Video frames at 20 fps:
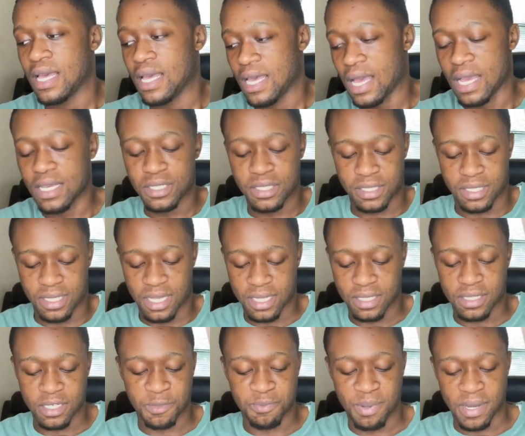I just
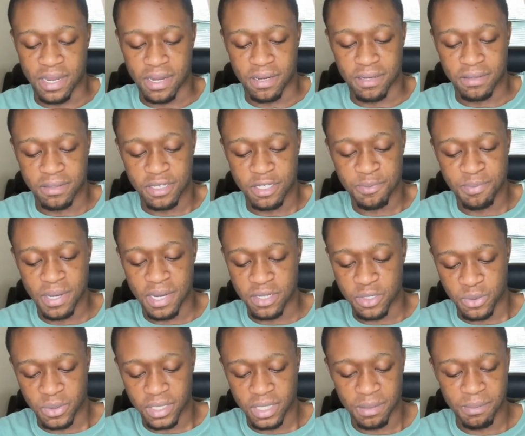like this pair. This pair is
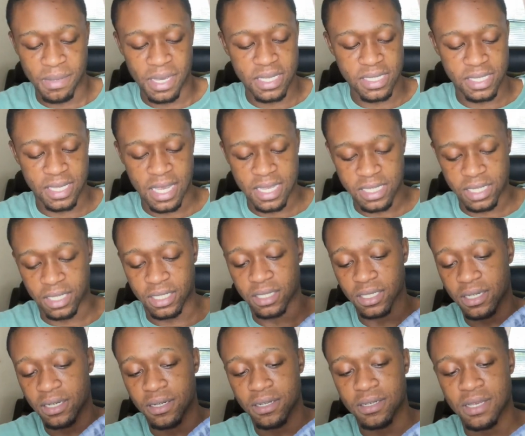really amazing. It has a
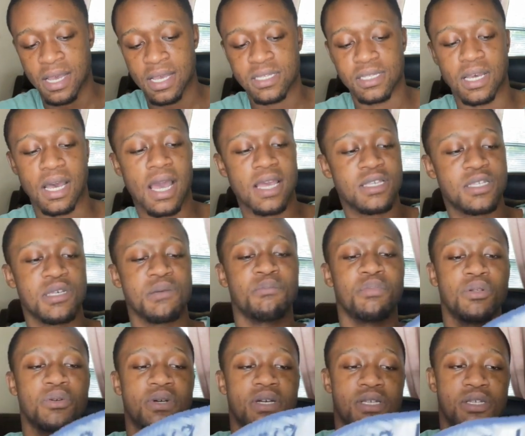clear, has an icy
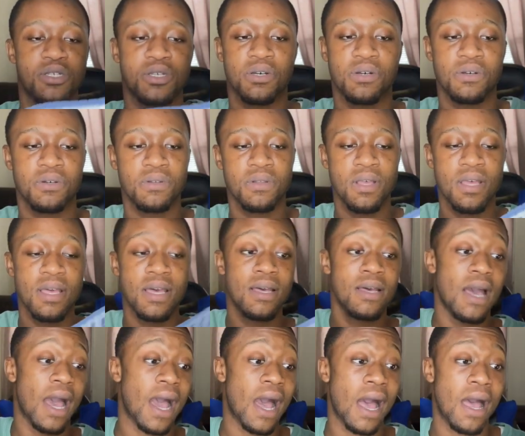blue insole.
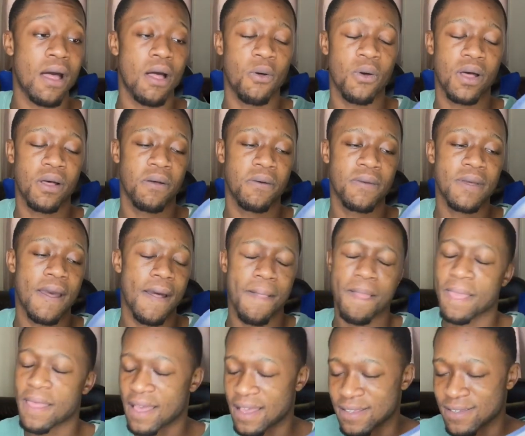Oh well, yeah,
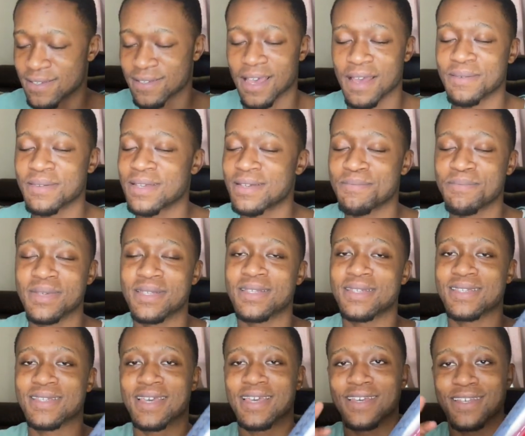insole. I didn't mean to
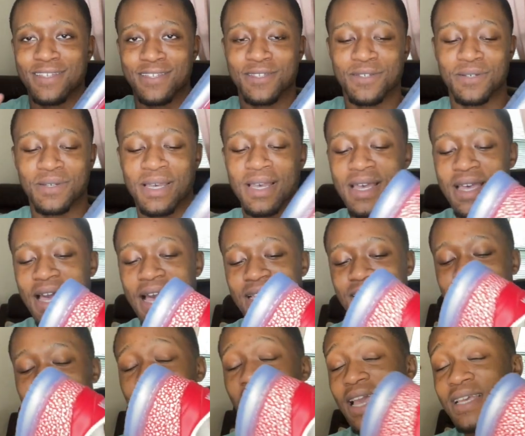say insole. It
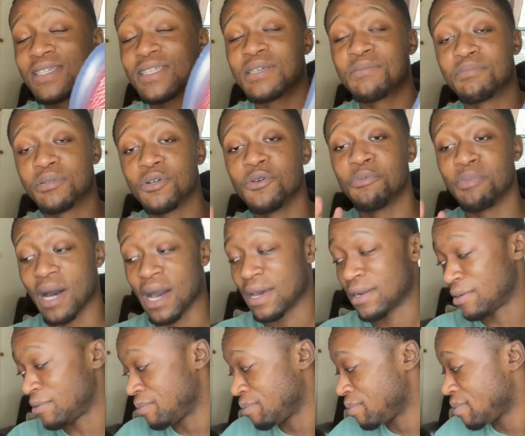has an icy blue
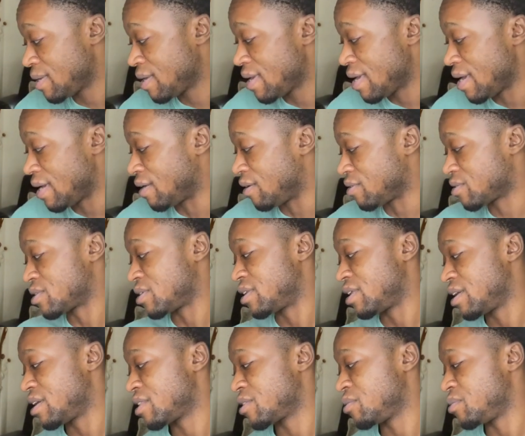bottom, and also
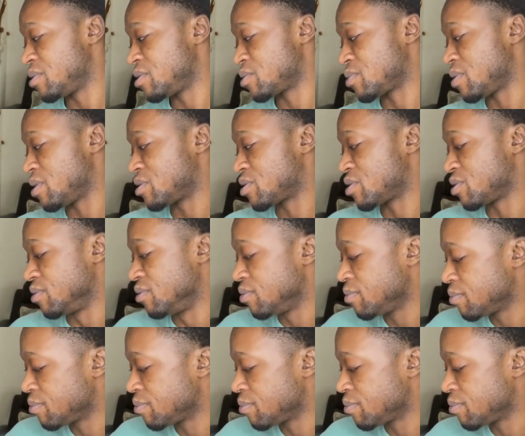the other one as well too.